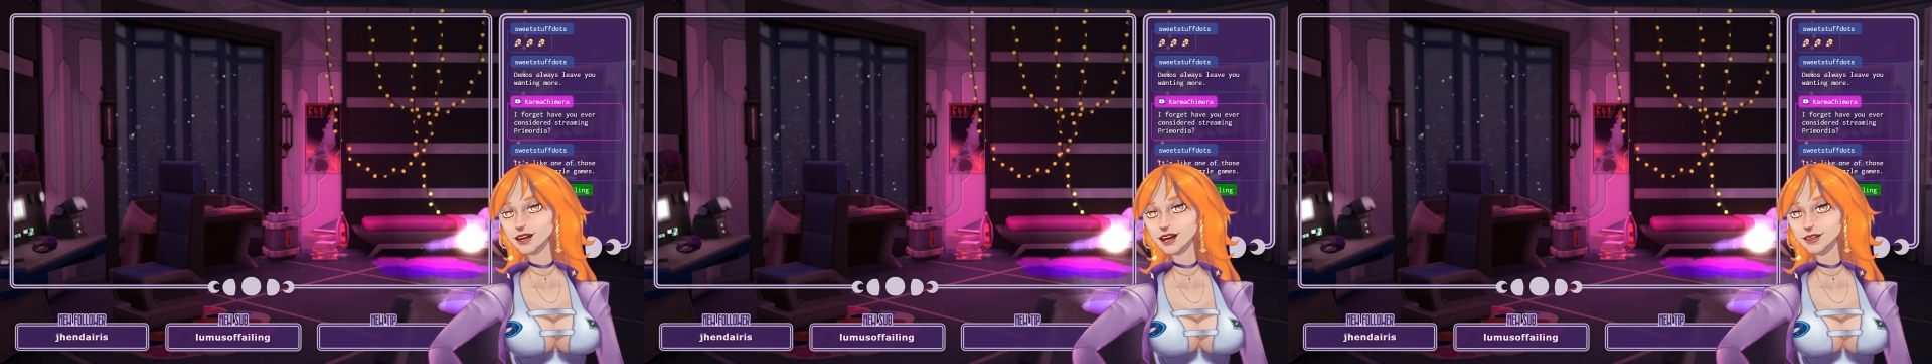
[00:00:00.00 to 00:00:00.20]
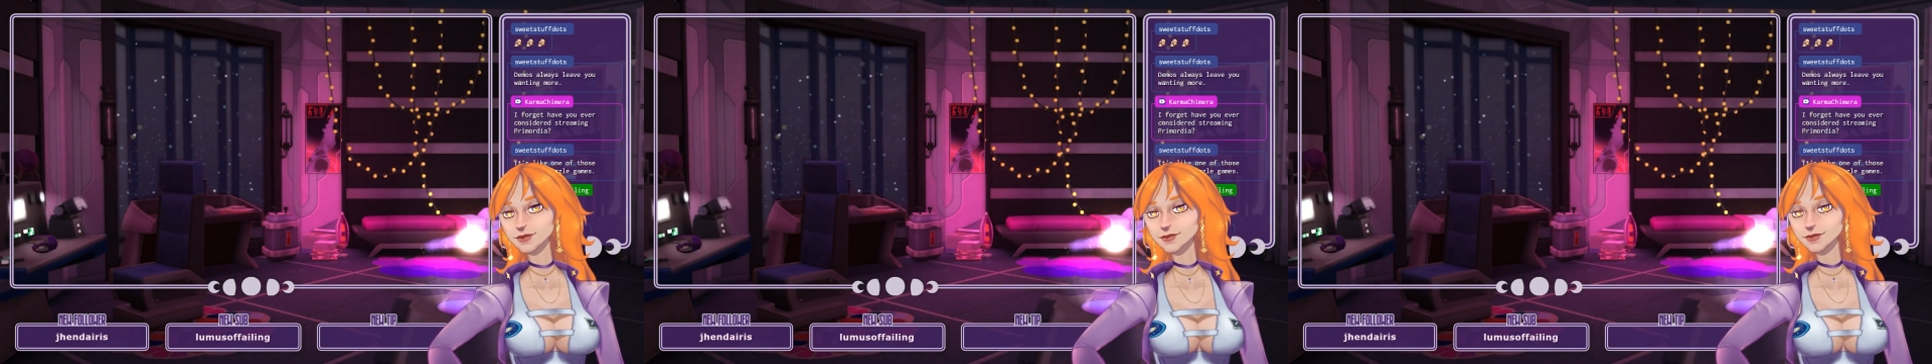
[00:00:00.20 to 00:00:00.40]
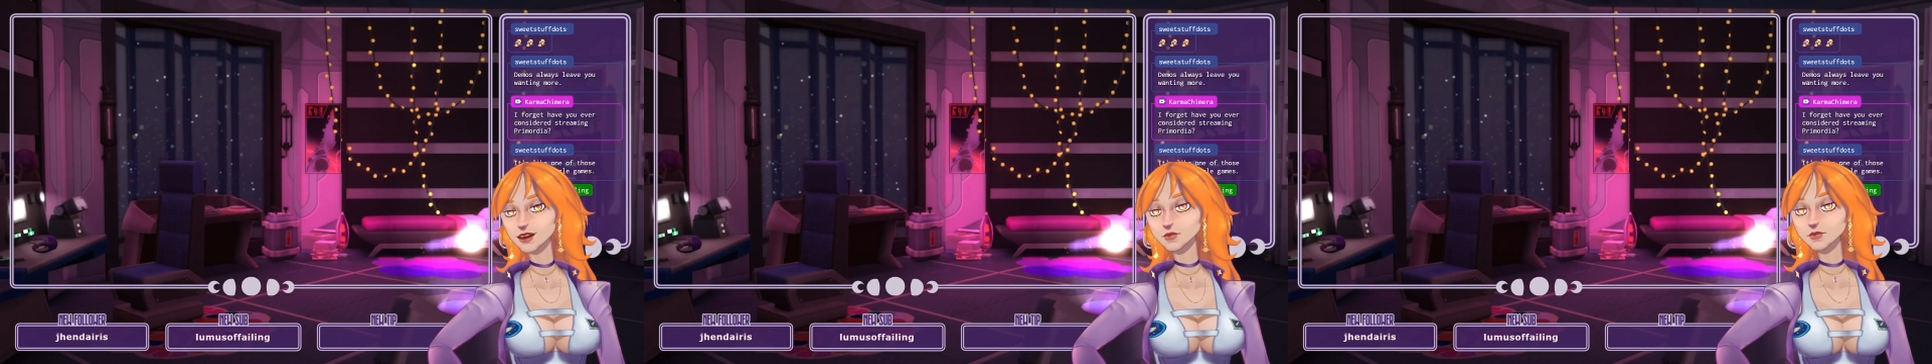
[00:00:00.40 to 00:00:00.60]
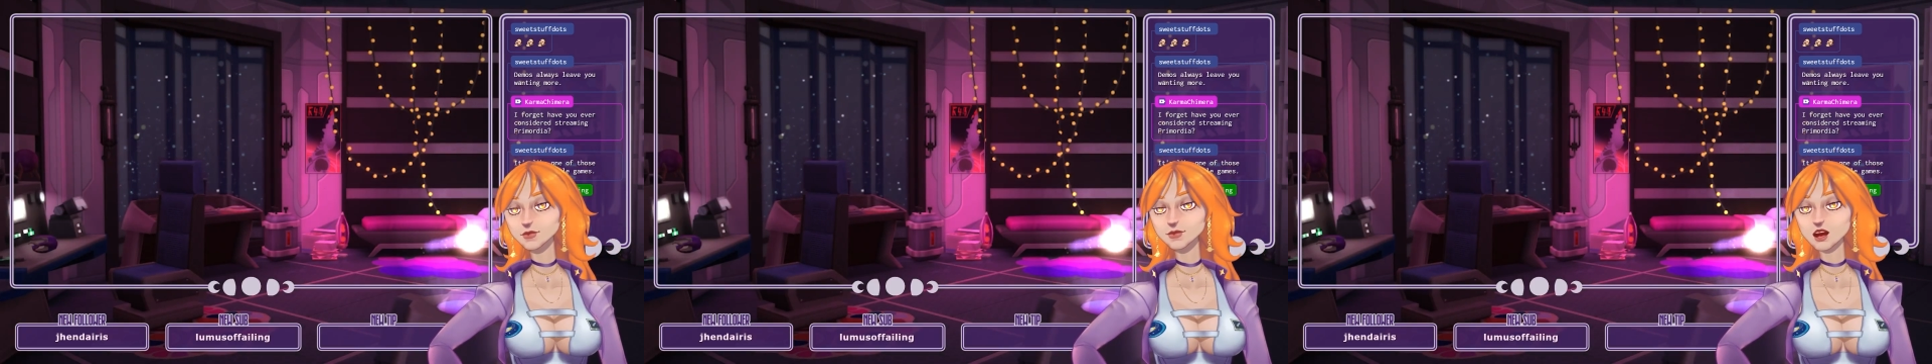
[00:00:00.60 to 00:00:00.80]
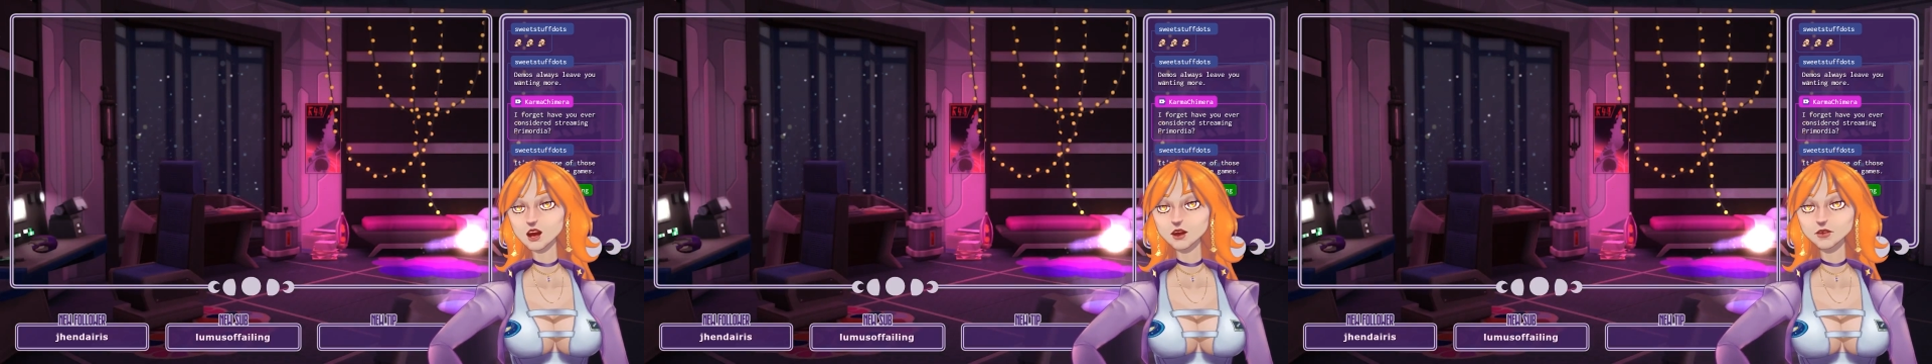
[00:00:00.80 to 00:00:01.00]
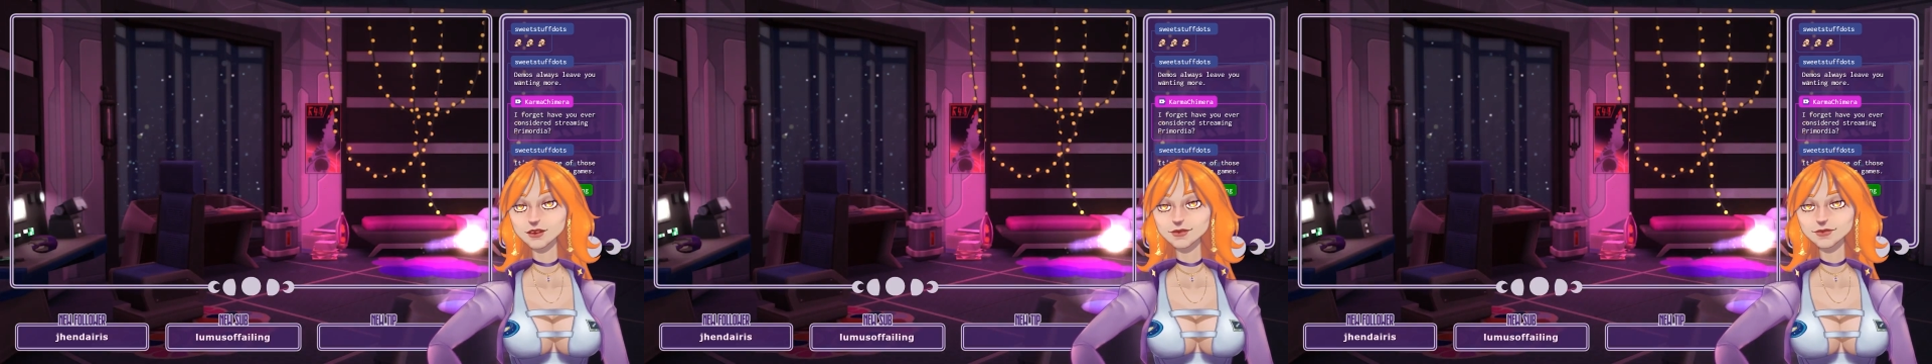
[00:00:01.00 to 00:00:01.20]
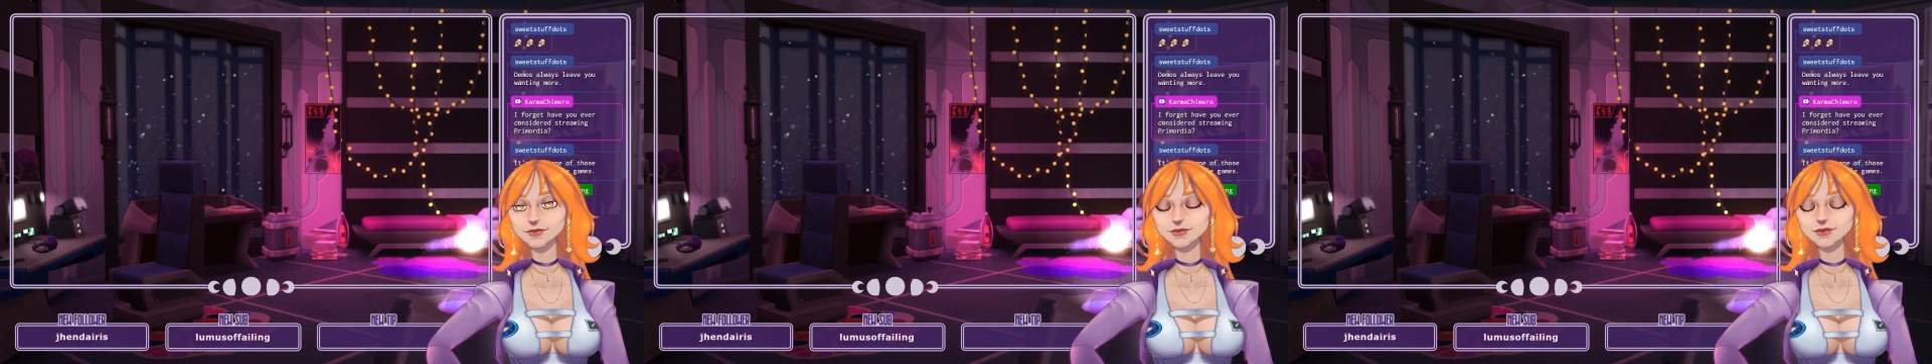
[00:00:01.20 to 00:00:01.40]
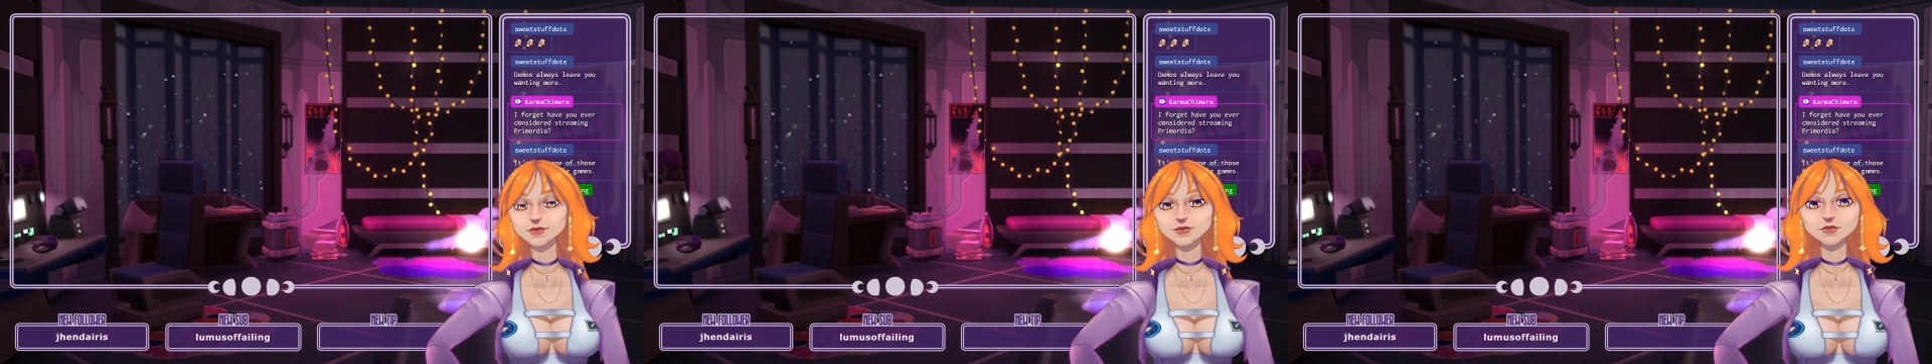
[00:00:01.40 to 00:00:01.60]
Demos always
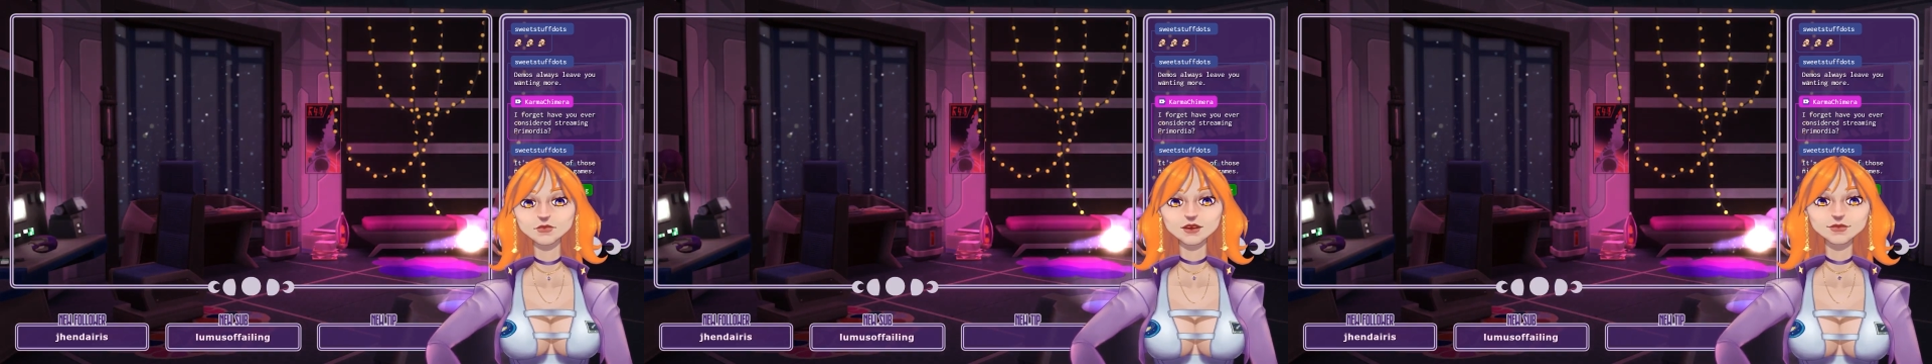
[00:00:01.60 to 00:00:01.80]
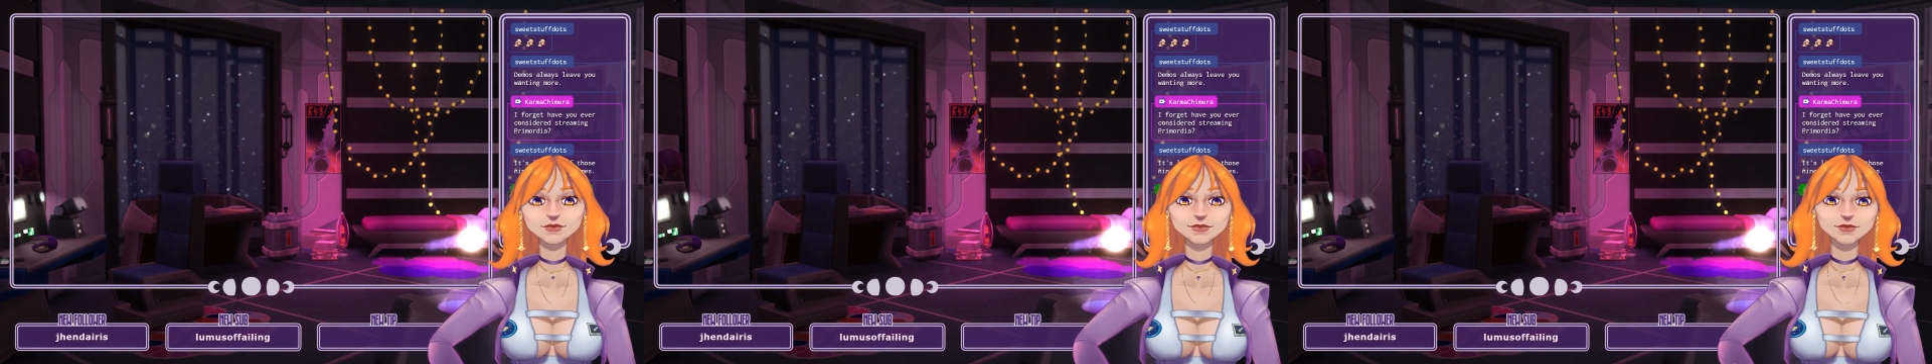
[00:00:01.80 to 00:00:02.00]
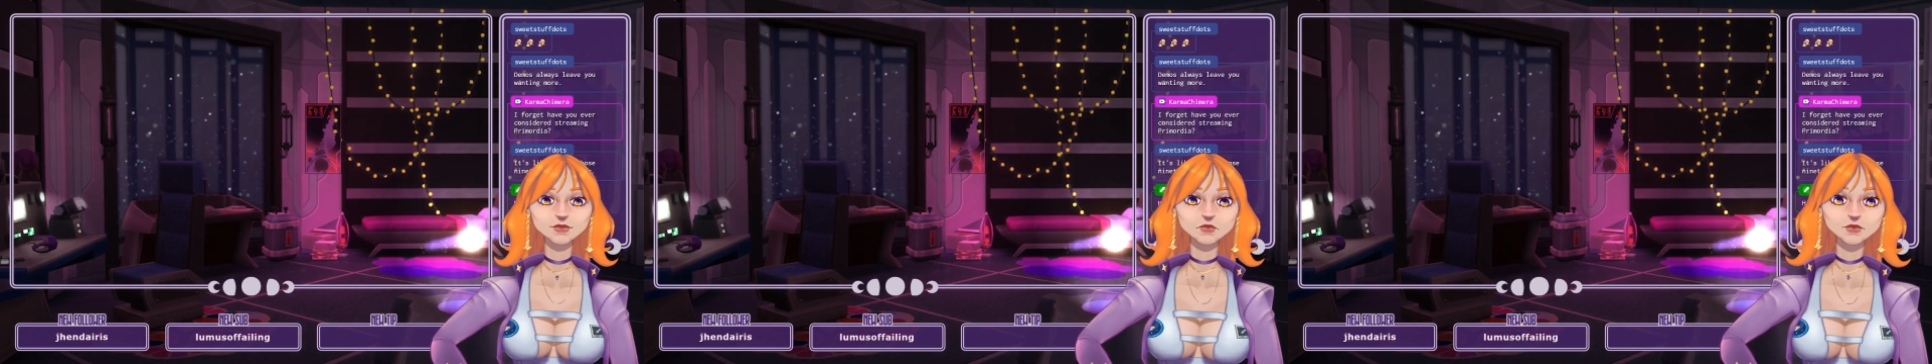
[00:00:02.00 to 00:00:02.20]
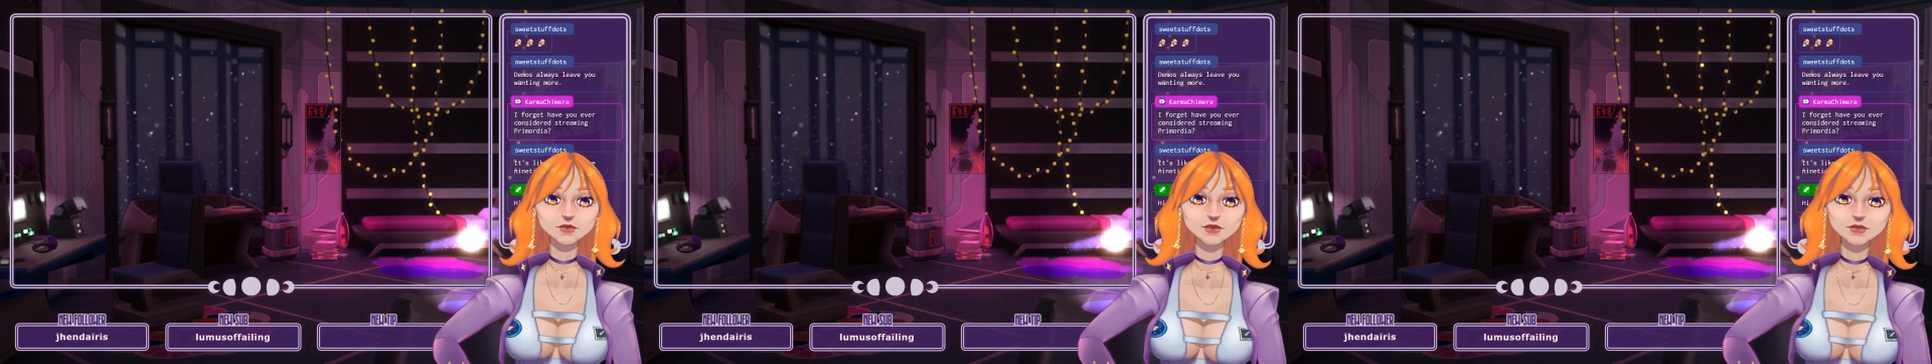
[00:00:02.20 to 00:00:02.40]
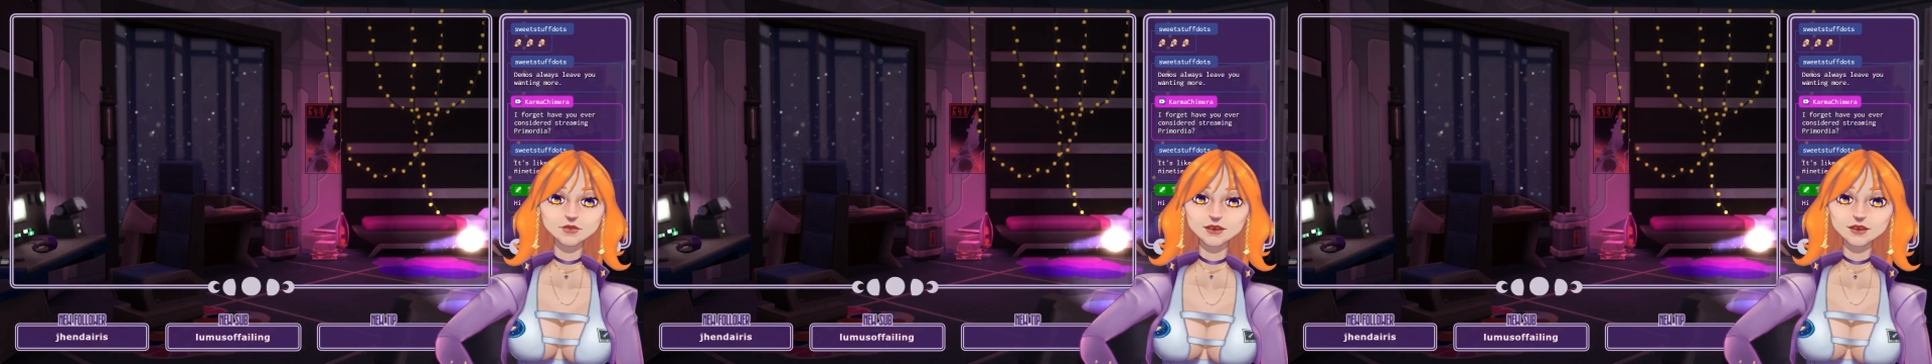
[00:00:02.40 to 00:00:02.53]
leave you wanting more,